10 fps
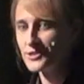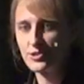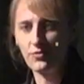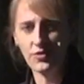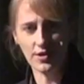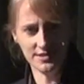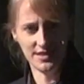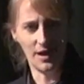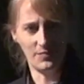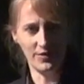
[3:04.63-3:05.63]
So, for
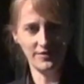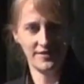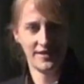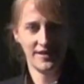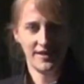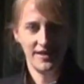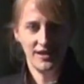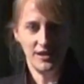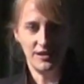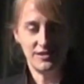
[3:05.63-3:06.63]
example,
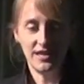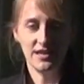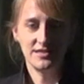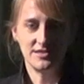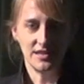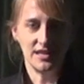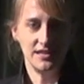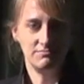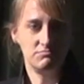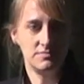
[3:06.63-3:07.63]
kids
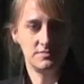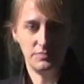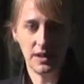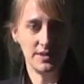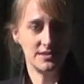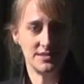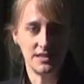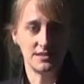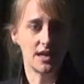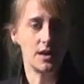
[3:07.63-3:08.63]
need Babies
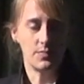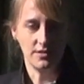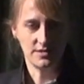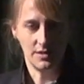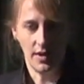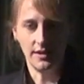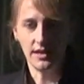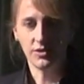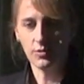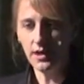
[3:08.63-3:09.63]
need diapers, they might
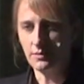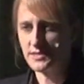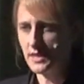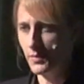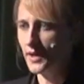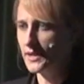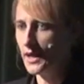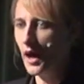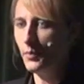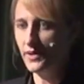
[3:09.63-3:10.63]
need cribs, they might need
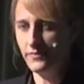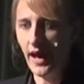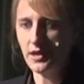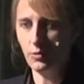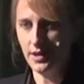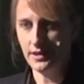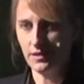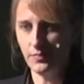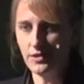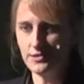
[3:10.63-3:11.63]
help evacuating
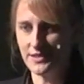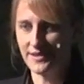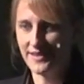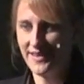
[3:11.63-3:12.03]
a building.